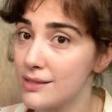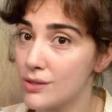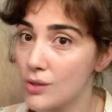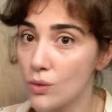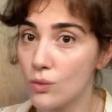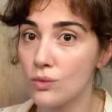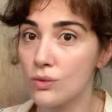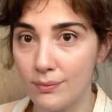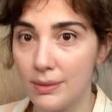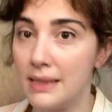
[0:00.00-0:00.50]

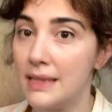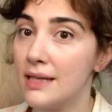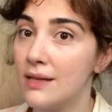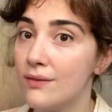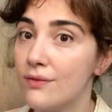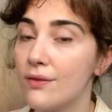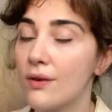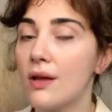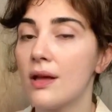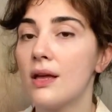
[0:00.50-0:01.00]
don't
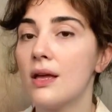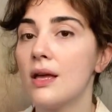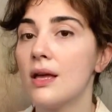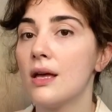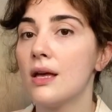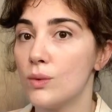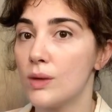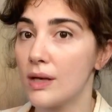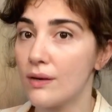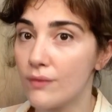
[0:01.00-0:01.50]
believe
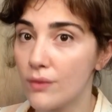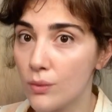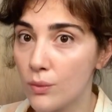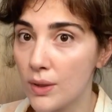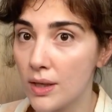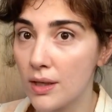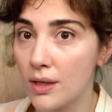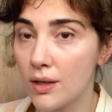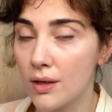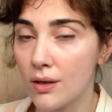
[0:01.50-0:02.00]
whatever we
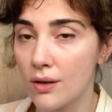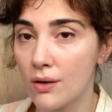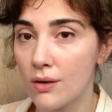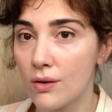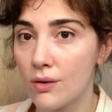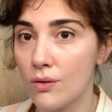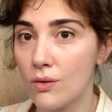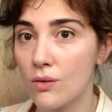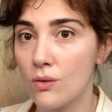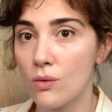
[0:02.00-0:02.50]

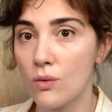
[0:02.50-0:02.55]
hear